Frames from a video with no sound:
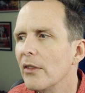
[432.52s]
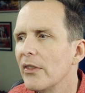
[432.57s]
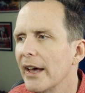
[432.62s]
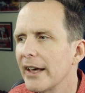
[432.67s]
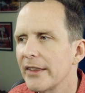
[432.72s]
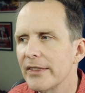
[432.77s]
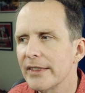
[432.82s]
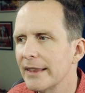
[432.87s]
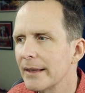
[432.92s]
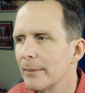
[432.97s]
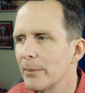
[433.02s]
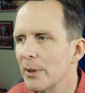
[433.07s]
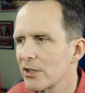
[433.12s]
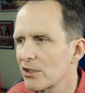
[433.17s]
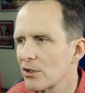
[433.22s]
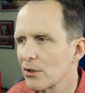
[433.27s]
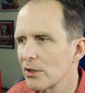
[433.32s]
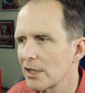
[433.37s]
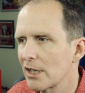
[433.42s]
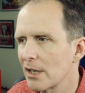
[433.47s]
that the
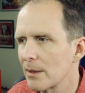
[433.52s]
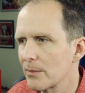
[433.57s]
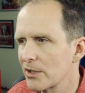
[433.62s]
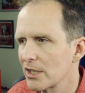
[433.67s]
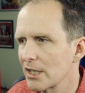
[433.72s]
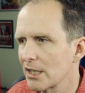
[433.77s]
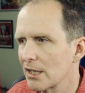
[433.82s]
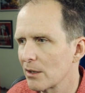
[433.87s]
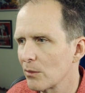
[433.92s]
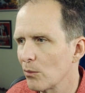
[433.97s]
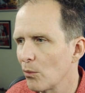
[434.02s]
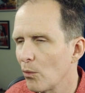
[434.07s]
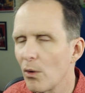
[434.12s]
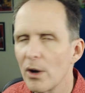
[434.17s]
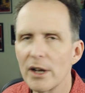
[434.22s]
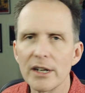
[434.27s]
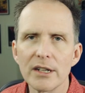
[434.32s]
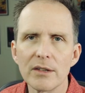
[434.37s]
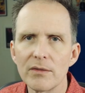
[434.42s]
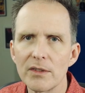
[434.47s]
bus only comes in on
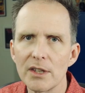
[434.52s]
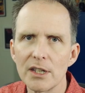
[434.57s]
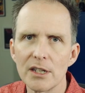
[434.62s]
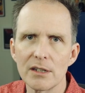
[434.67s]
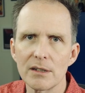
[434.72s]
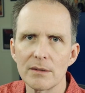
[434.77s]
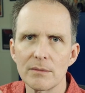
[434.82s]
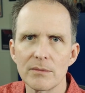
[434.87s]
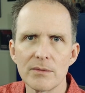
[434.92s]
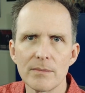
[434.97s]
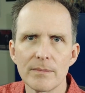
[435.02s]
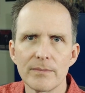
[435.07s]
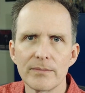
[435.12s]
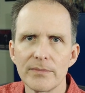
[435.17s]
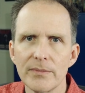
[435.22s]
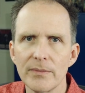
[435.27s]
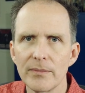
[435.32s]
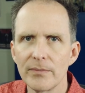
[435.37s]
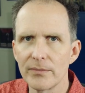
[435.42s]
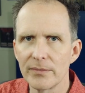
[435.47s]
one of the
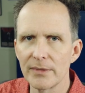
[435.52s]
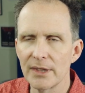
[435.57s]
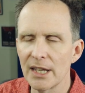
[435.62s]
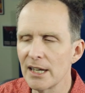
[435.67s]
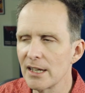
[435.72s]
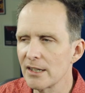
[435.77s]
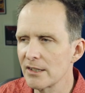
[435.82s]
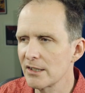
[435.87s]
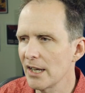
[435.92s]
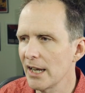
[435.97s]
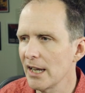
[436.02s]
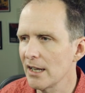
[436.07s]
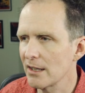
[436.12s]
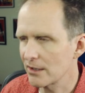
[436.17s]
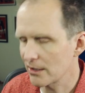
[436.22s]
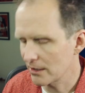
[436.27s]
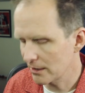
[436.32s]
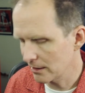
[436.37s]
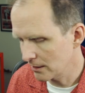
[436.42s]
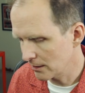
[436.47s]

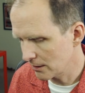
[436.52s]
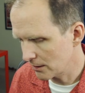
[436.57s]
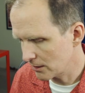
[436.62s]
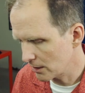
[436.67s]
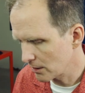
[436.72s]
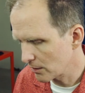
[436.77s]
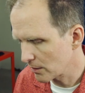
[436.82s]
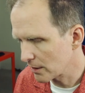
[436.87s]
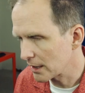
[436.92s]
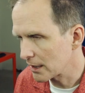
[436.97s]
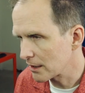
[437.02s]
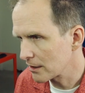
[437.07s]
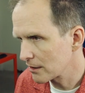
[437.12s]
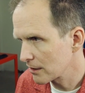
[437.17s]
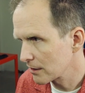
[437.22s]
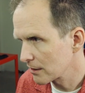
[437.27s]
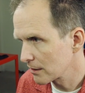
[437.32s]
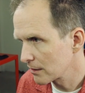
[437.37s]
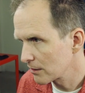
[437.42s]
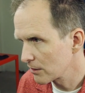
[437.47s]
takes in the
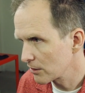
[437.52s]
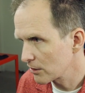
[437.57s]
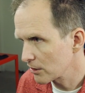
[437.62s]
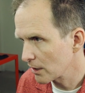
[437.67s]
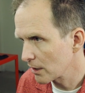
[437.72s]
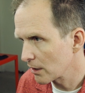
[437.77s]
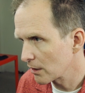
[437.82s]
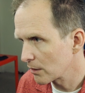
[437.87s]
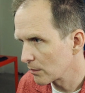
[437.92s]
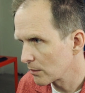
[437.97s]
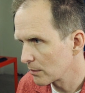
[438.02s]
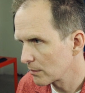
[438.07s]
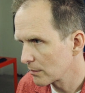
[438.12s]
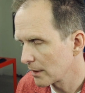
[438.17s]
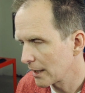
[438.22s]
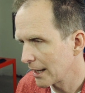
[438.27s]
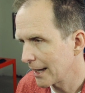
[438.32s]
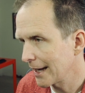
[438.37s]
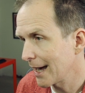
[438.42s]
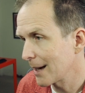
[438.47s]
series. So
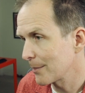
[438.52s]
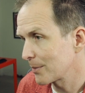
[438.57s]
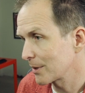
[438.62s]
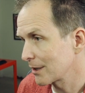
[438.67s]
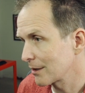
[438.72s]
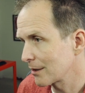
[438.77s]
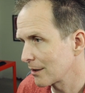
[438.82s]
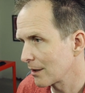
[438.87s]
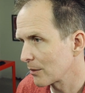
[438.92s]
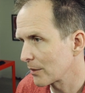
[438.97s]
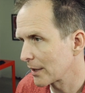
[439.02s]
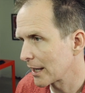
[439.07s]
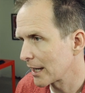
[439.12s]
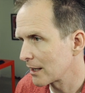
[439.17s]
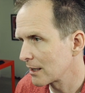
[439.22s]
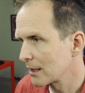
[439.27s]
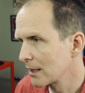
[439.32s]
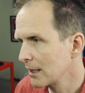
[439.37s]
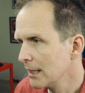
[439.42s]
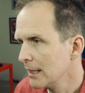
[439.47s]
I happen to know that.
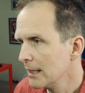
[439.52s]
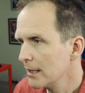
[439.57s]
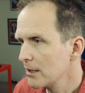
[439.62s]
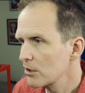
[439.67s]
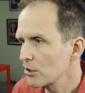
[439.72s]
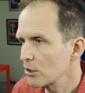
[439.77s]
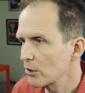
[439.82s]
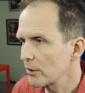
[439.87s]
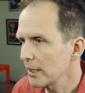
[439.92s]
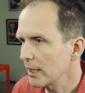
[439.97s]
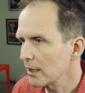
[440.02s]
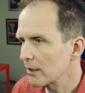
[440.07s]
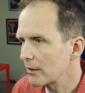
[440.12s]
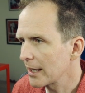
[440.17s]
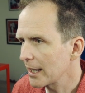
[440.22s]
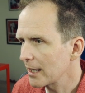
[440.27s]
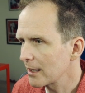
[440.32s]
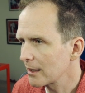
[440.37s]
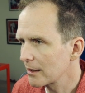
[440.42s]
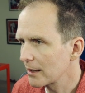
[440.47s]
So there,
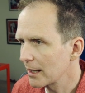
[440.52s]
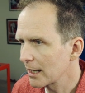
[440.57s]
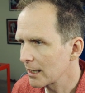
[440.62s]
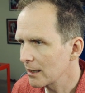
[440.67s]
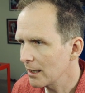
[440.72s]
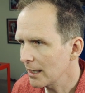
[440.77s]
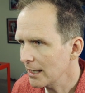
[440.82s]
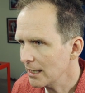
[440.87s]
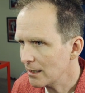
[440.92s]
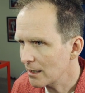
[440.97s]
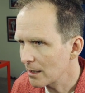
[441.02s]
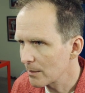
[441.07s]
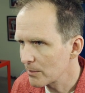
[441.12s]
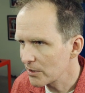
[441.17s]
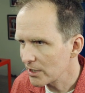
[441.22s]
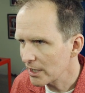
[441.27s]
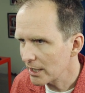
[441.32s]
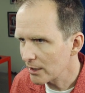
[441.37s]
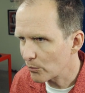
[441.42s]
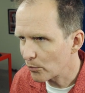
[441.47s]
that light
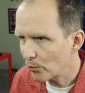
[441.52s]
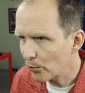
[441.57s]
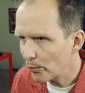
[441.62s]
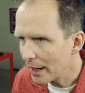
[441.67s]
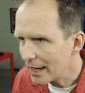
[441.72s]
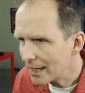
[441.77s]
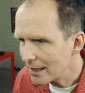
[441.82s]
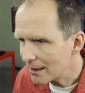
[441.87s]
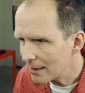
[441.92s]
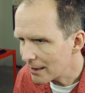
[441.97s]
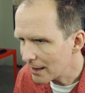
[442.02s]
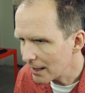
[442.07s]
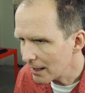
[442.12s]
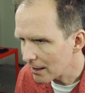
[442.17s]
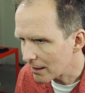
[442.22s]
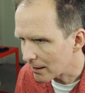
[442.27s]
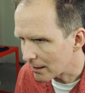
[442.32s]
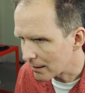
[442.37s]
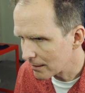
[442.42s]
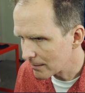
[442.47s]
comes on right
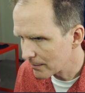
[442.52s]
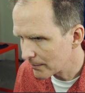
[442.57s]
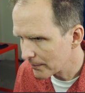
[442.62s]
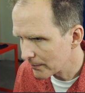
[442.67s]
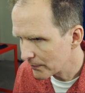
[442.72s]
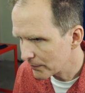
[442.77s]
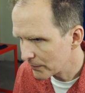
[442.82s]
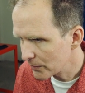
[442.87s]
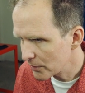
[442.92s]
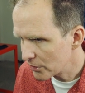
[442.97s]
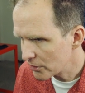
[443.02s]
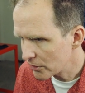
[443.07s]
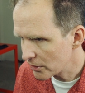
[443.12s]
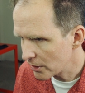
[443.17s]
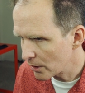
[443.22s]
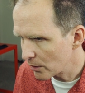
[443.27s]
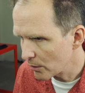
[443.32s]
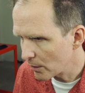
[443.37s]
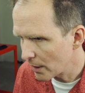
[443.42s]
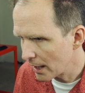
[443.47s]
there.
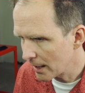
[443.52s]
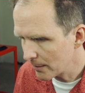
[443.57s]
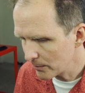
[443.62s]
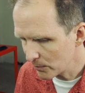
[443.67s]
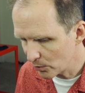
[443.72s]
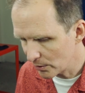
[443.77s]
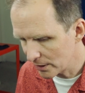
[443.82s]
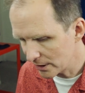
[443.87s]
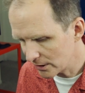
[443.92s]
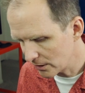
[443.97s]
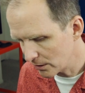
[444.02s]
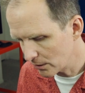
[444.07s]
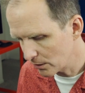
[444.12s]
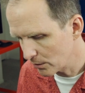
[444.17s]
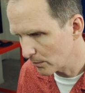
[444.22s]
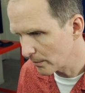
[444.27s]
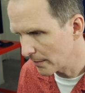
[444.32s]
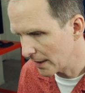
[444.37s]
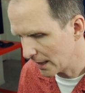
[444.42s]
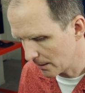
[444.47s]
So I'm going to
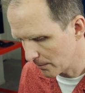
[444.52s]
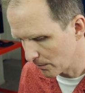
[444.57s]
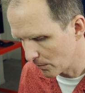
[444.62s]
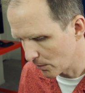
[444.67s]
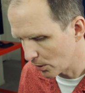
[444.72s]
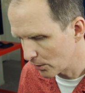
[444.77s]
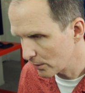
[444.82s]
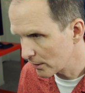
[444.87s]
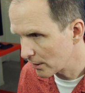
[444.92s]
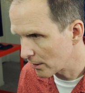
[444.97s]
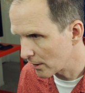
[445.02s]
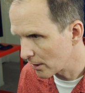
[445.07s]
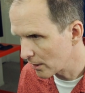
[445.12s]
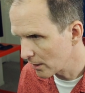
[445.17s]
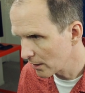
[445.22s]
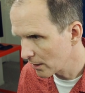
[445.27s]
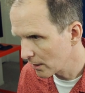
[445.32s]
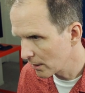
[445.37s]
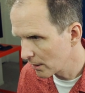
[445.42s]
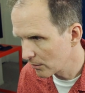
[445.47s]
make a marker
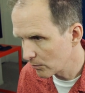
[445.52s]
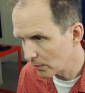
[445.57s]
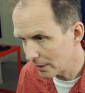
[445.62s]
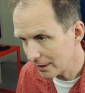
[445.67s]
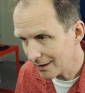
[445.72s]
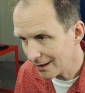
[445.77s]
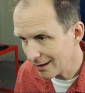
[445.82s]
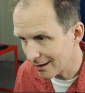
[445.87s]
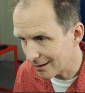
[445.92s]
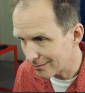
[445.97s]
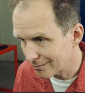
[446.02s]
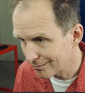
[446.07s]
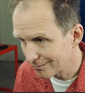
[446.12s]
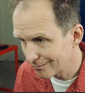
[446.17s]
right there.